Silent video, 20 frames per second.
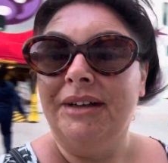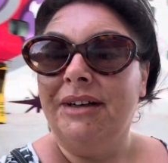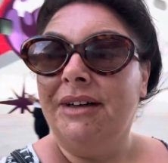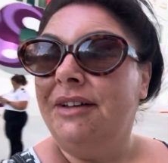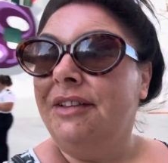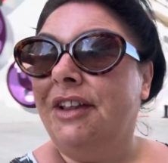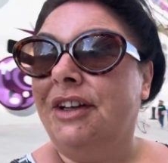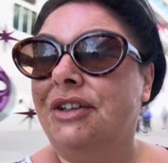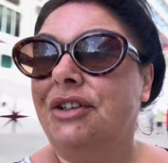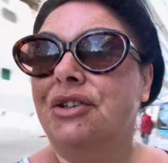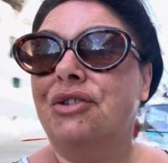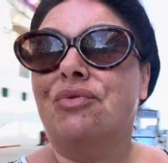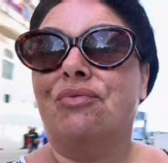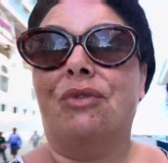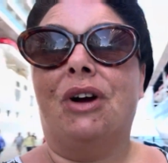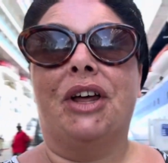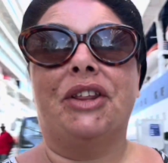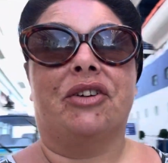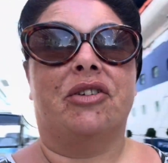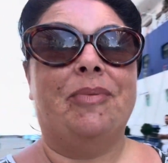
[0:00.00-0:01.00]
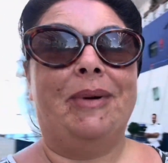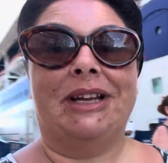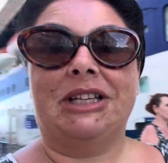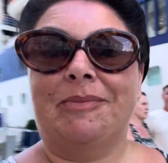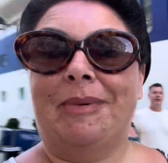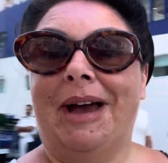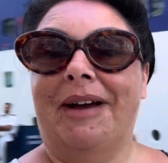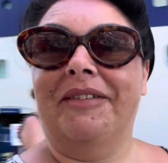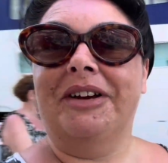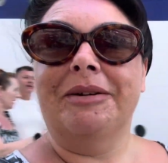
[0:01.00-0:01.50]
That does rather appear
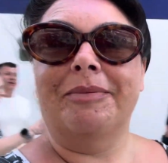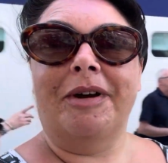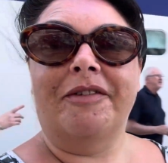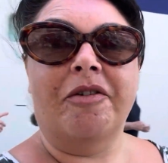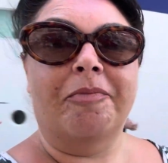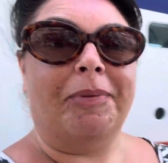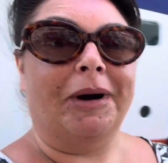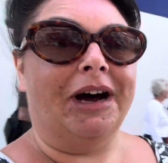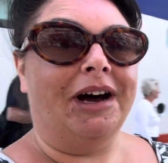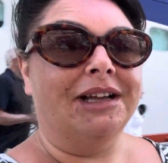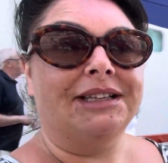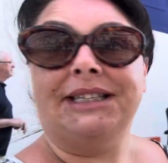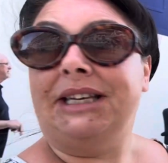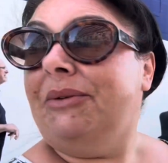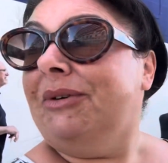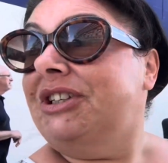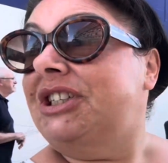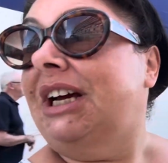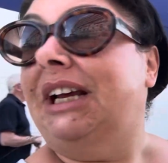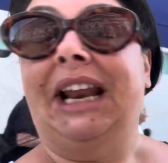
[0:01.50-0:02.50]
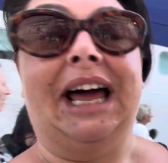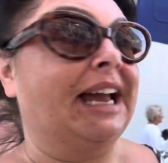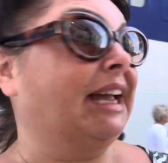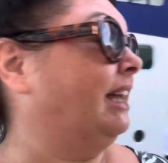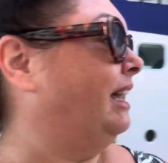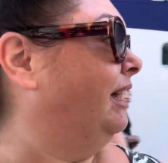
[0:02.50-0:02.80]
to be having a bit of a party, which I like.